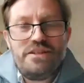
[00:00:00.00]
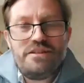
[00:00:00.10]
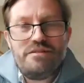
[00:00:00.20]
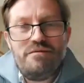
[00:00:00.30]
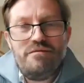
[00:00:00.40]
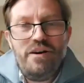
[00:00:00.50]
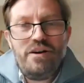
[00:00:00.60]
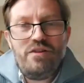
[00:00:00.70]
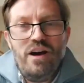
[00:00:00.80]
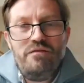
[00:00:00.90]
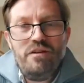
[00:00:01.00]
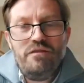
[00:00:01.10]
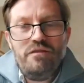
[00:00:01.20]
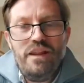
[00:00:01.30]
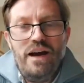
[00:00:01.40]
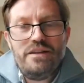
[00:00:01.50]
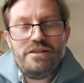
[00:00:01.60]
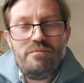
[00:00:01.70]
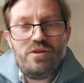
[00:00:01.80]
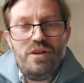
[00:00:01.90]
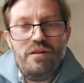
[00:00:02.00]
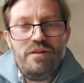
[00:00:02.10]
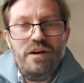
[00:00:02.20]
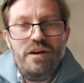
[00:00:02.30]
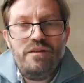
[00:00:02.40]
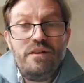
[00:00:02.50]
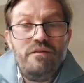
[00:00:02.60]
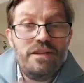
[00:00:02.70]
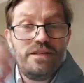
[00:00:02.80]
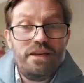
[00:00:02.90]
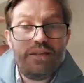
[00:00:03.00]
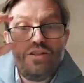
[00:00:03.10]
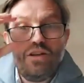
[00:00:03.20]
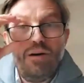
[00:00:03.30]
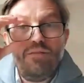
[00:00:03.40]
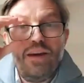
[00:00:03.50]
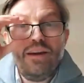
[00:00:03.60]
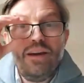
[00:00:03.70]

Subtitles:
that's very grateful for that. So I'm sure they've done a fantastic job, haven't they?